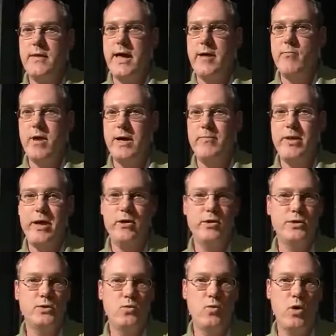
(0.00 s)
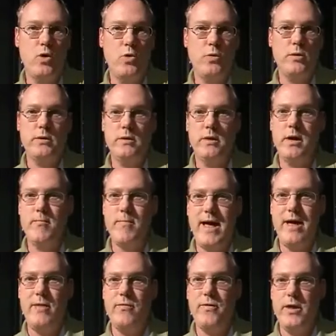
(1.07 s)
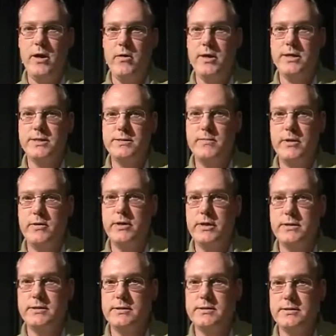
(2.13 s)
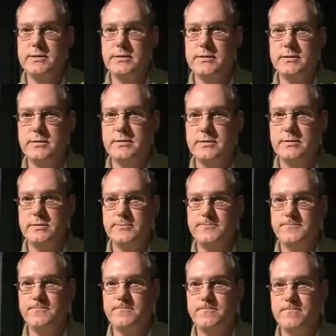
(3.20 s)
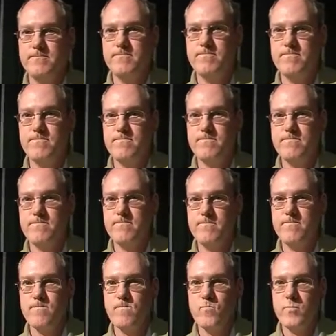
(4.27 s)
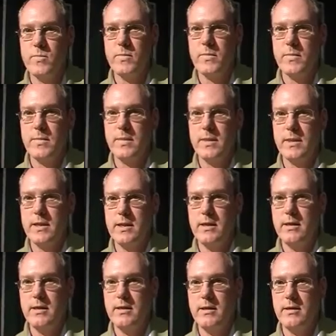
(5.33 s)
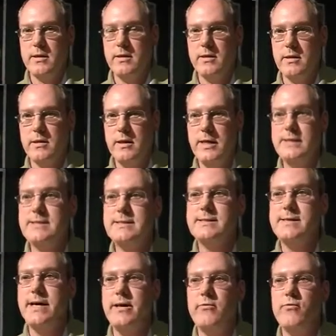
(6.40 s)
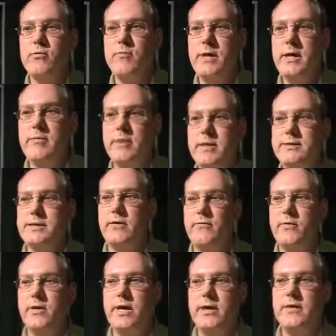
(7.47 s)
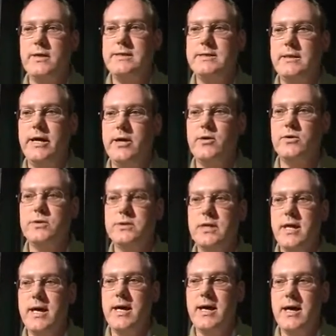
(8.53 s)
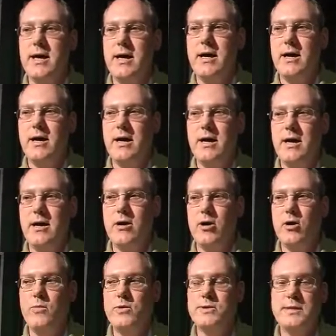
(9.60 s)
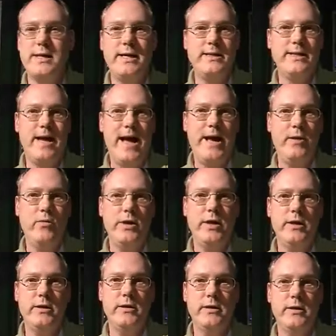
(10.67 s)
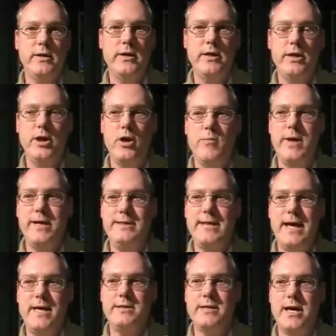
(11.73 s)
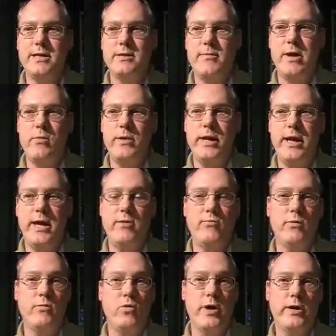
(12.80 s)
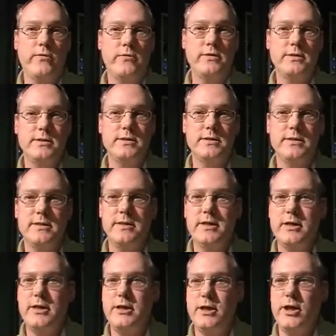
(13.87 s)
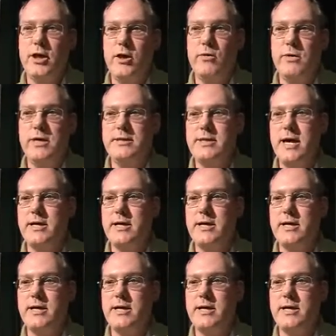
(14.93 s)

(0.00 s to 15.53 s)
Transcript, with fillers: that my parents wrote about their experiences. That's wonderful. Uh, it's exciting for me because I feel like these letters are almost like a diary. You know, my dad talked about what he had for breakfast. You know, he